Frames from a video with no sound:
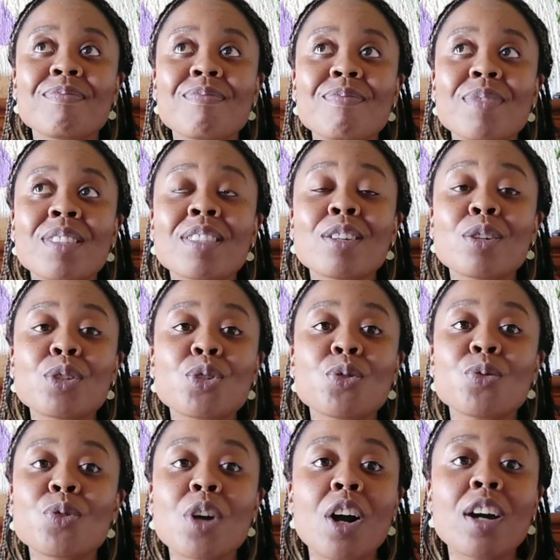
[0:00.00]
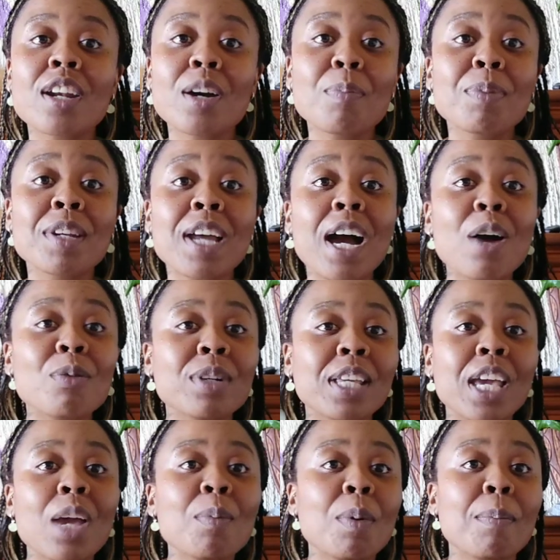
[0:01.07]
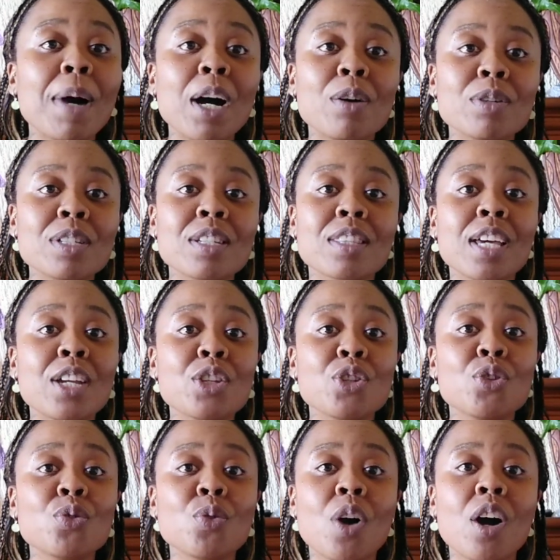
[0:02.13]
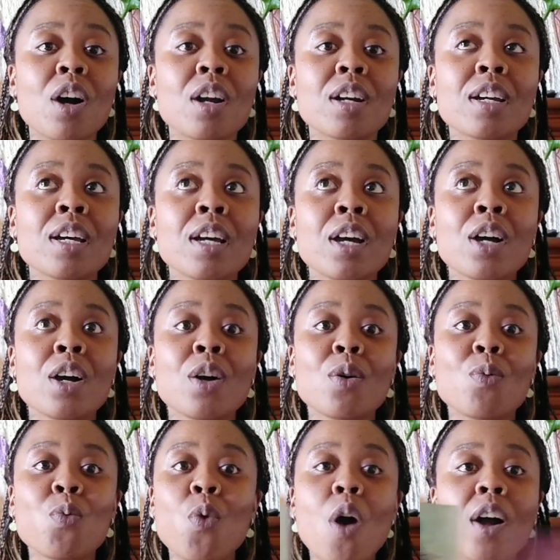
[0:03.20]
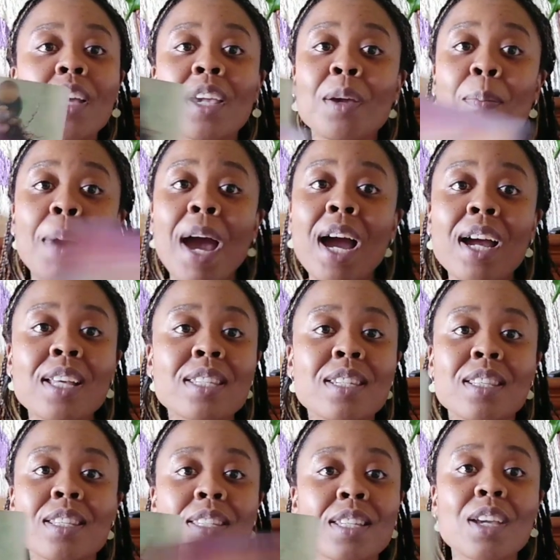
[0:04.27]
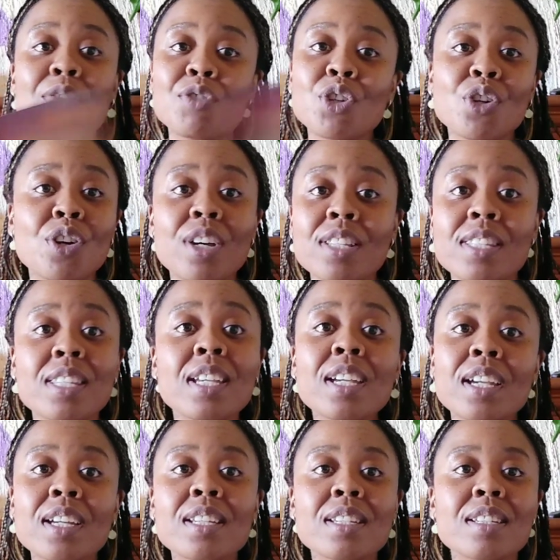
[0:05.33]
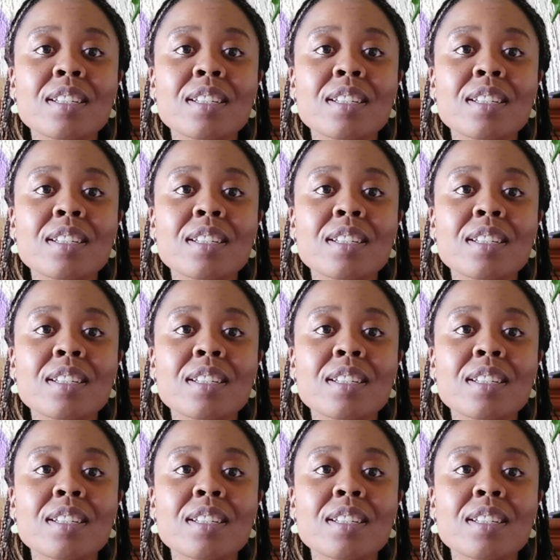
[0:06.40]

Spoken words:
still too caught up in how it came about that you are walking past this gift. You're not seeing it